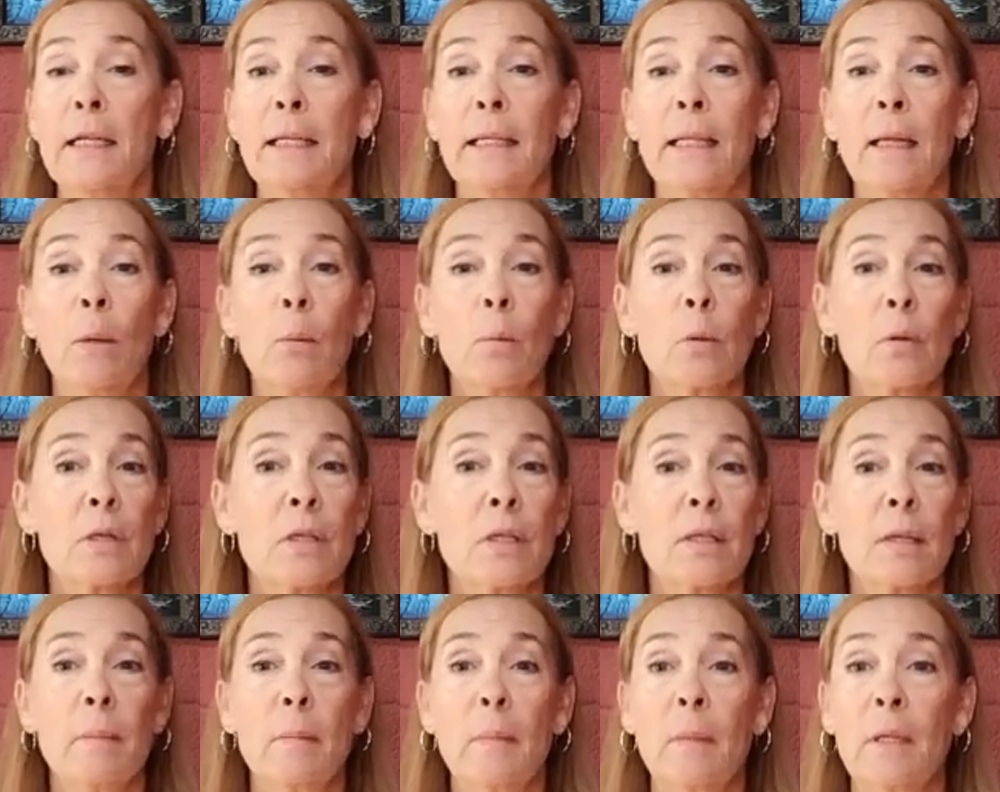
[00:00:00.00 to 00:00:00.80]
there were
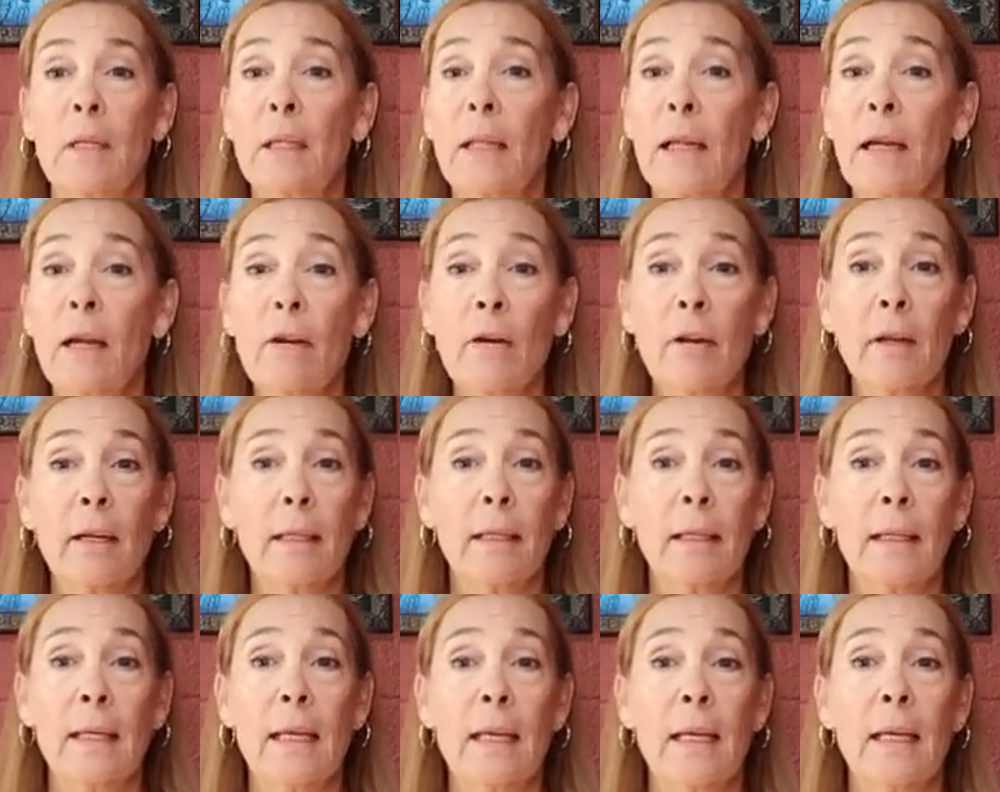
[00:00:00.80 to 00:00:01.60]
some
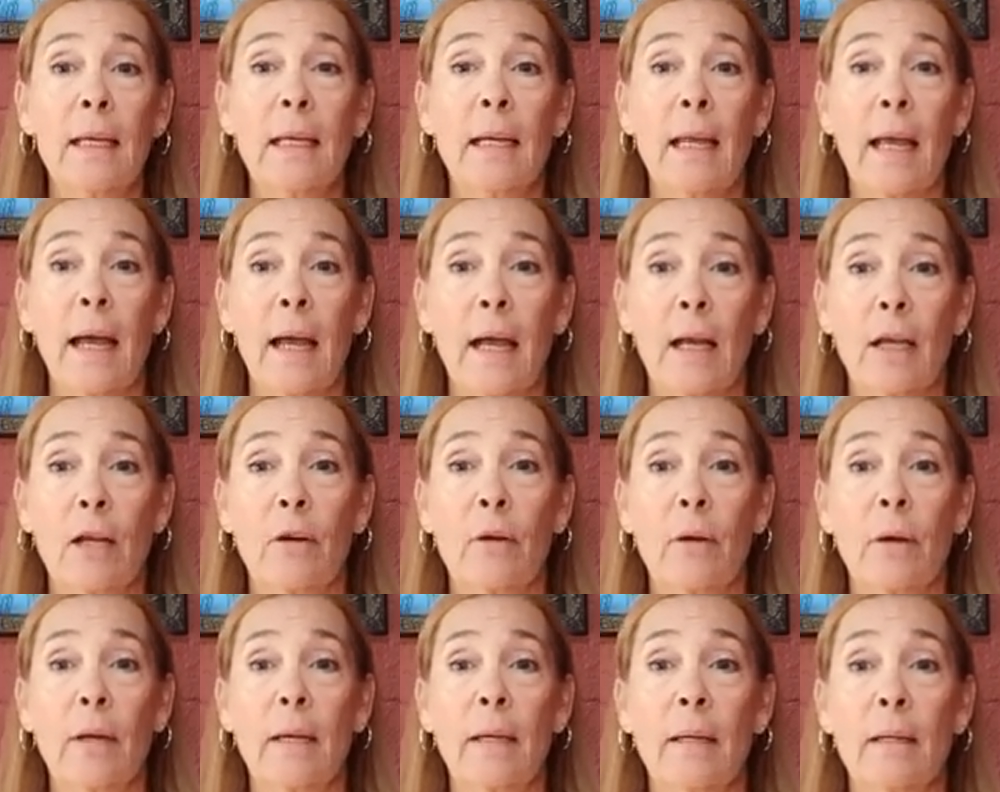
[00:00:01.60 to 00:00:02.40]
glaringly
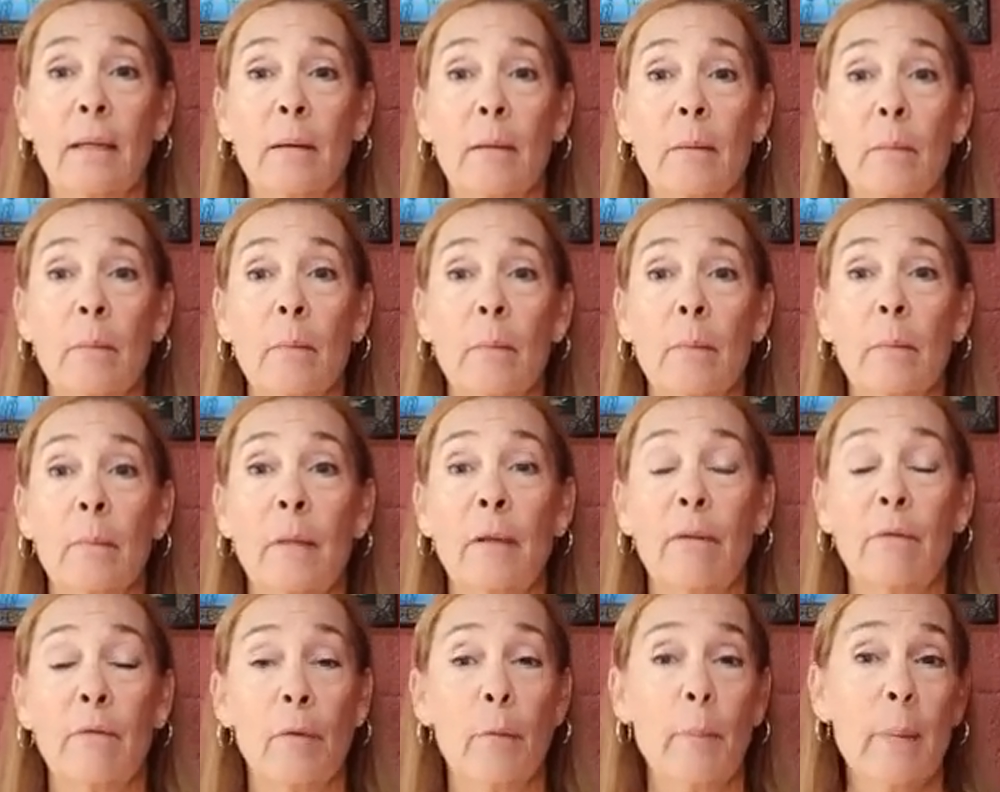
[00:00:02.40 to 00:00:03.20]
inaccurate
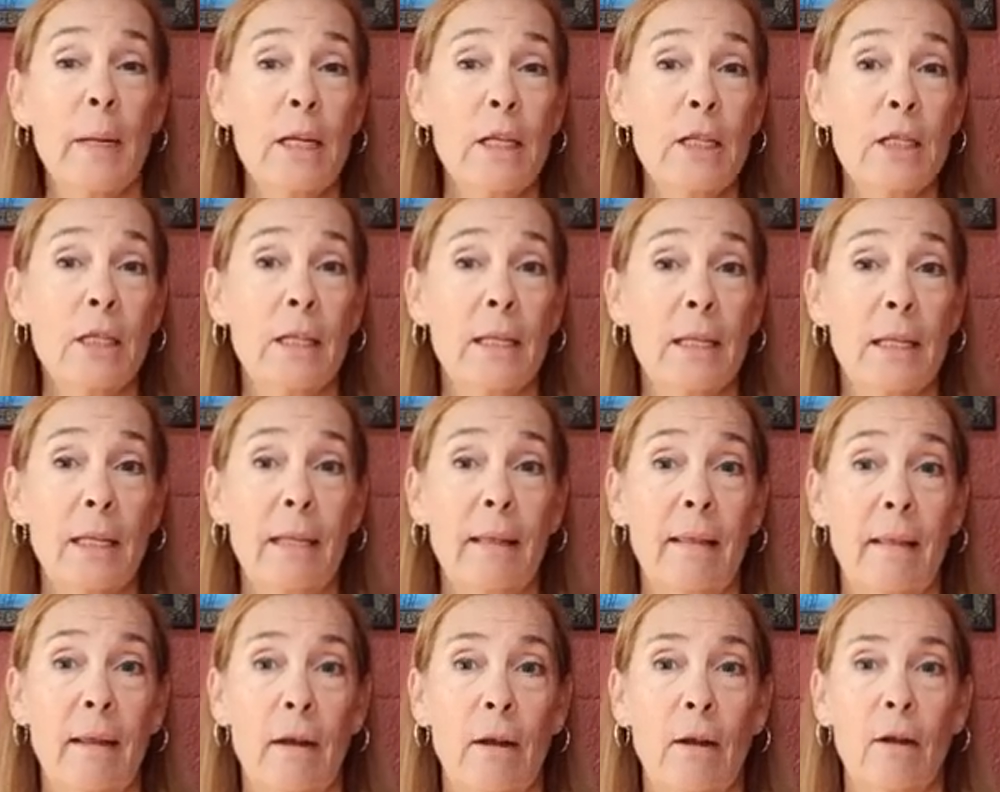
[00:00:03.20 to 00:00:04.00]
information
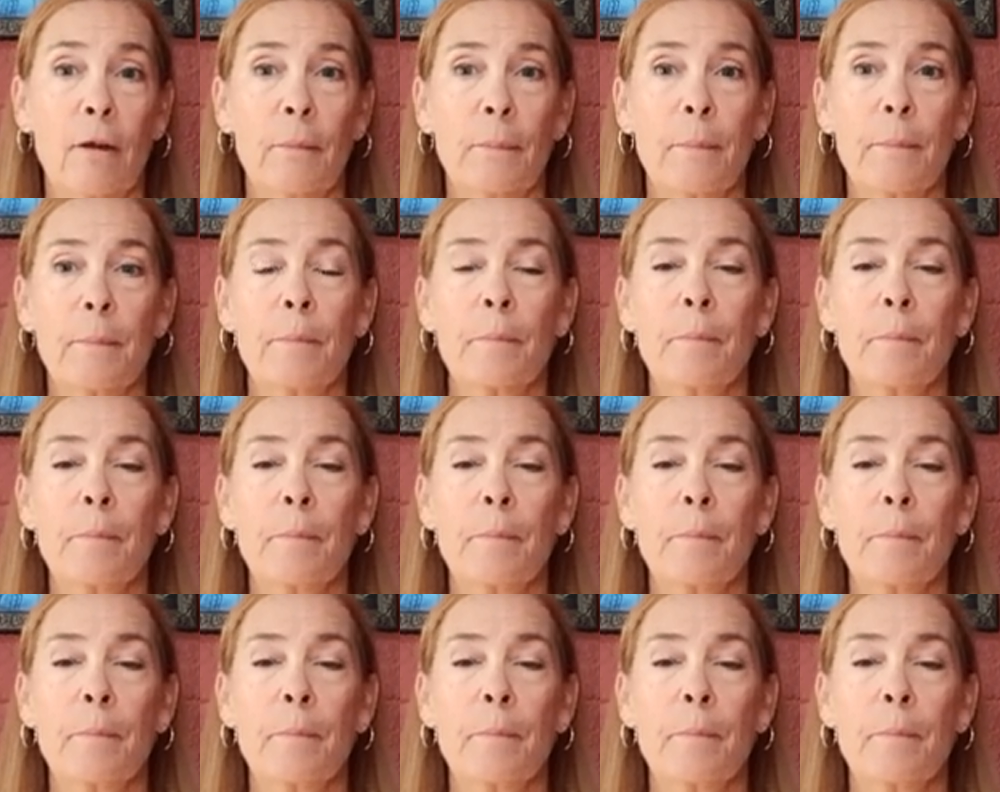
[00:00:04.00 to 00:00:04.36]
in there.